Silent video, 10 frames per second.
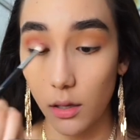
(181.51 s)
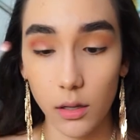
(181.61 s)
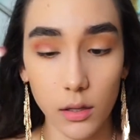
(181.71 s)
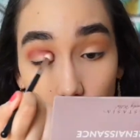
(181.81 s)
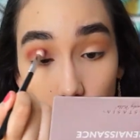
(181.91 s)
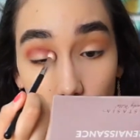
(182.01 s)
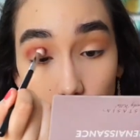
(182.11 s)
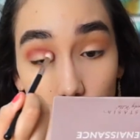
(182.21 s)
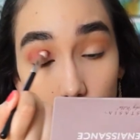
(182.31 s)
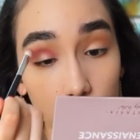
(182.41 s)

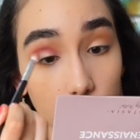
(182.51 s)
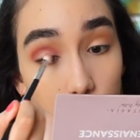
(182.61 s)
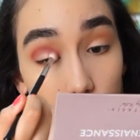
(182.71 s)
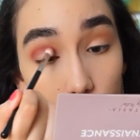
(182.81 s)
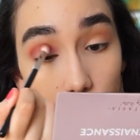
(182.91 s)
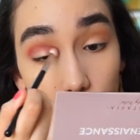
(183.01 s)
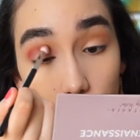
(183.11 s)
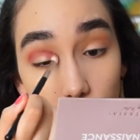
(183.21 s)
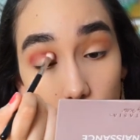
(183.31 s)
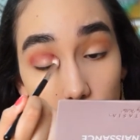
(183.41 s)

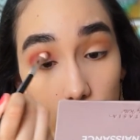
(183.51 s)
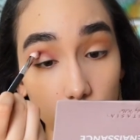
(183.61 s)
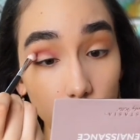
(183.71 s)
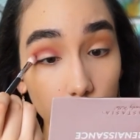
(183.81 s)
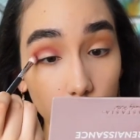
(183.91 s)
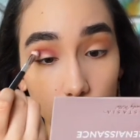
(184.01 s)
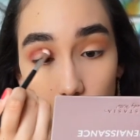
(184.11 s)
Nothing is said.